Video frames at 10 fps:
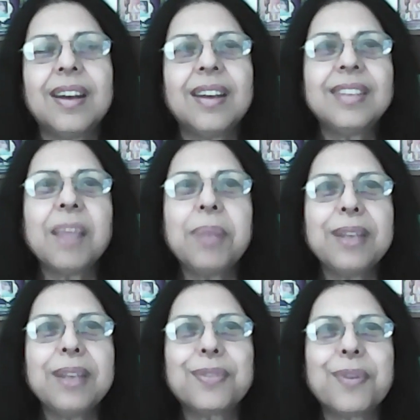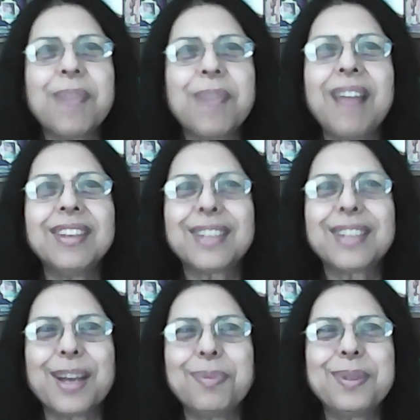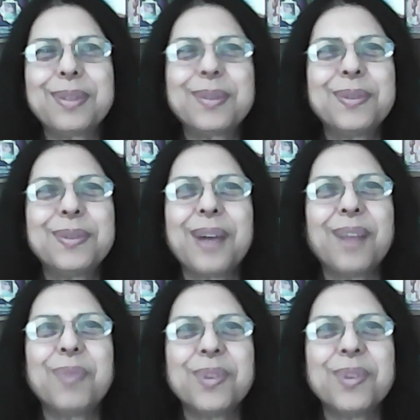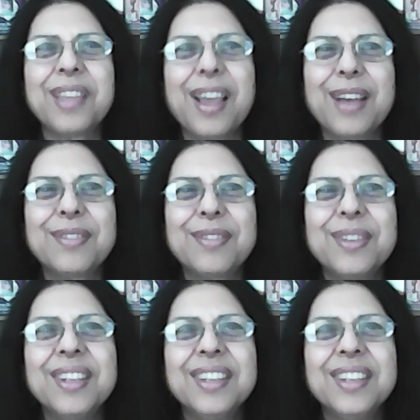a template for married couples who both have,